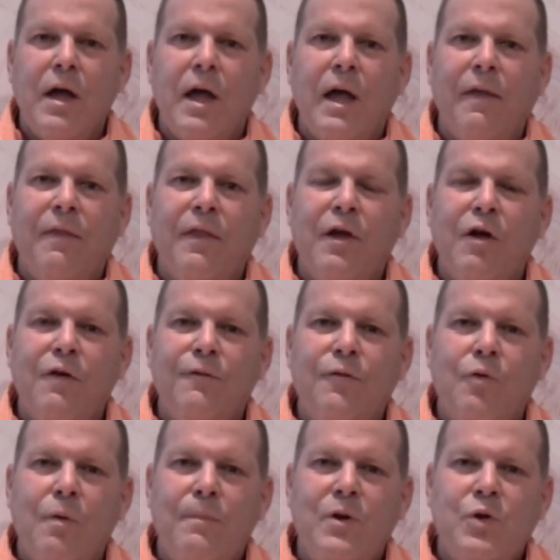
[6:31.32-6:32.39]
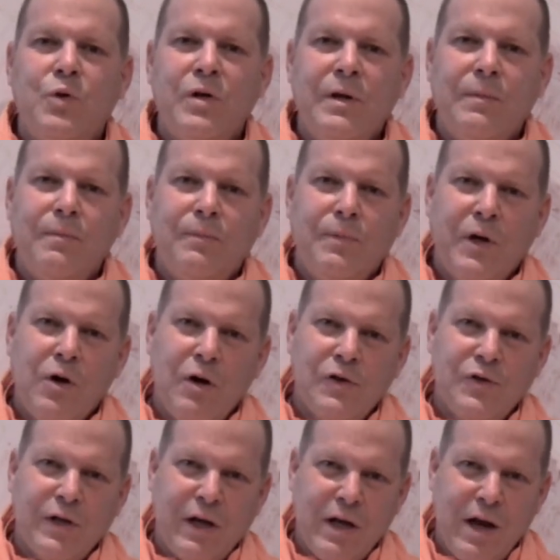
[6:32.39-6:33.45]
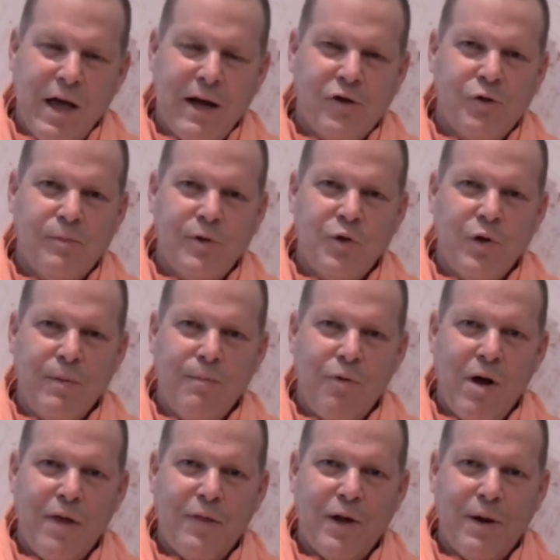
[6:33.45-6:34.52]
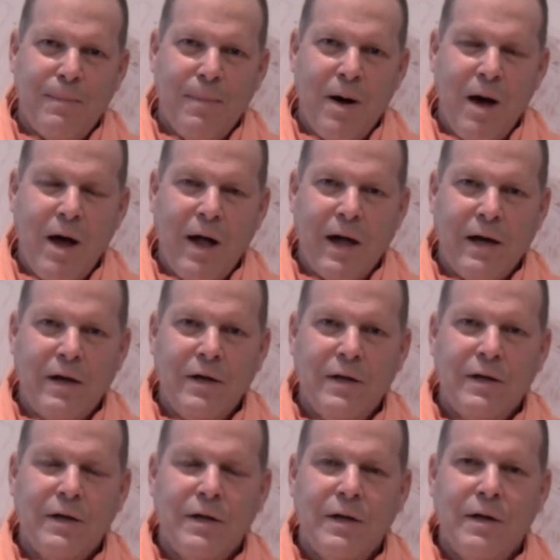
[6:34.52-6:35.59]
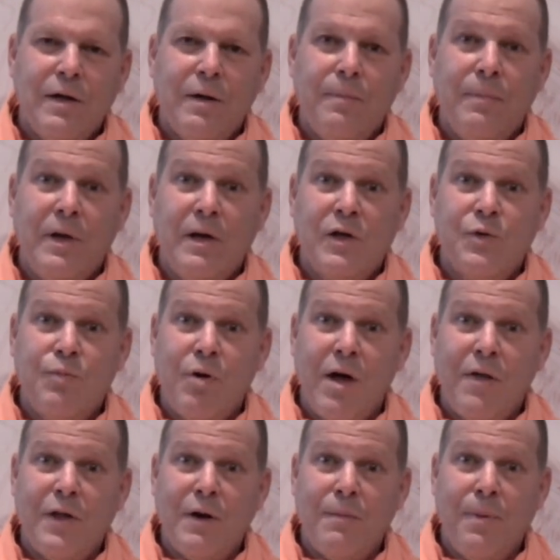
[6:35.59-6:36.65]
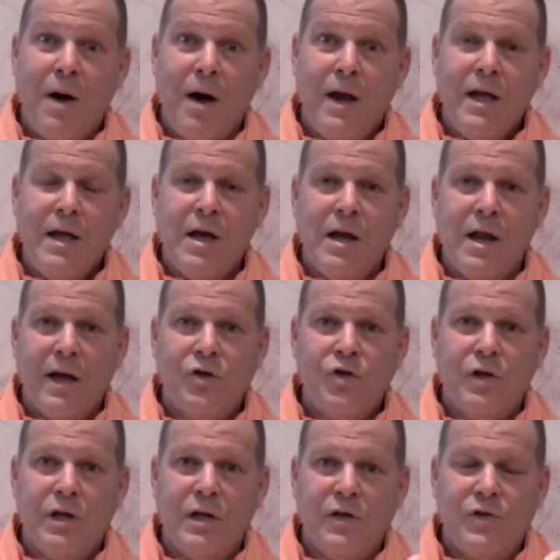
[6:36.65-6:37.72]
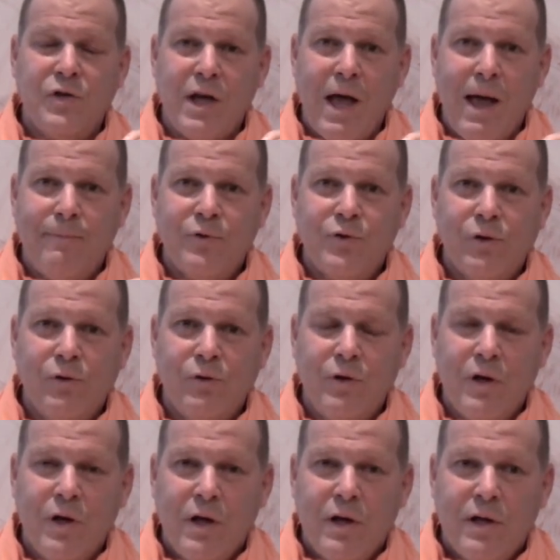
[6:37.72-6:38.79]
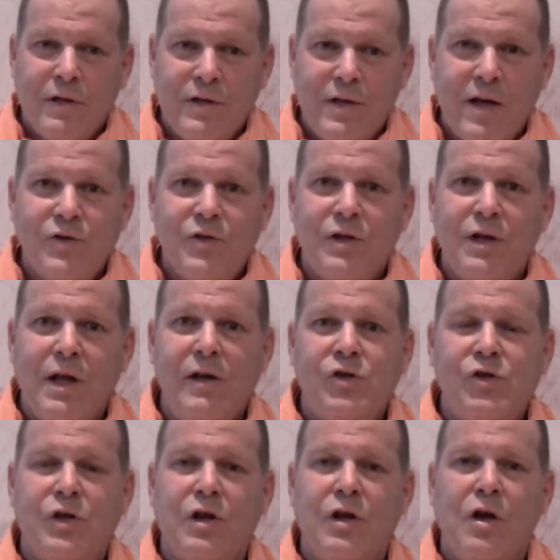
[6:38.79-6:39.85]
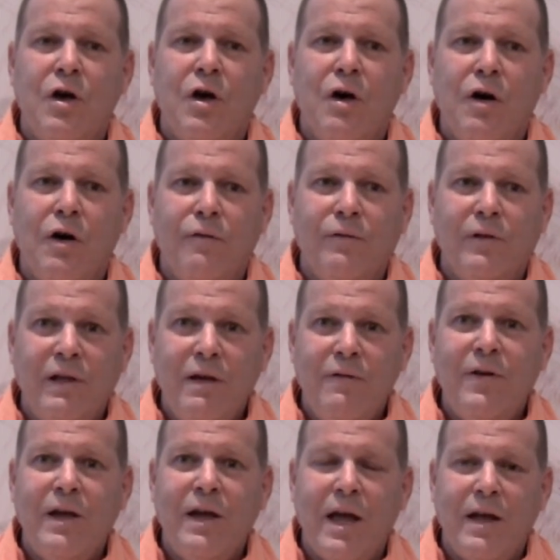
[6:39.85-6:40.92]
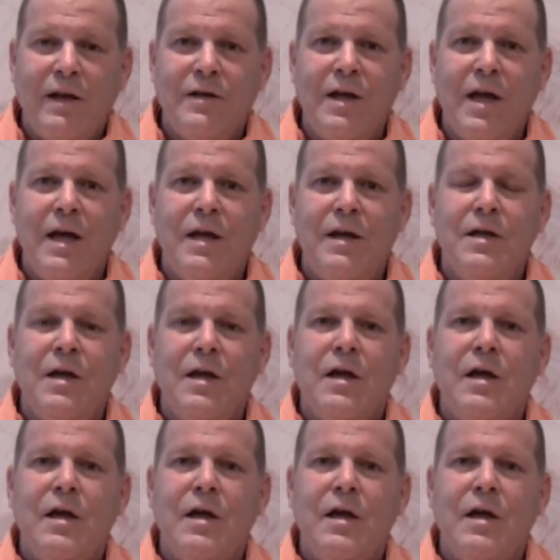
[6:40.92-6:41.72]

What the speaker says: and therefore because the connection between breath and mind, because breath and body connection is the absolute designation of living and dead,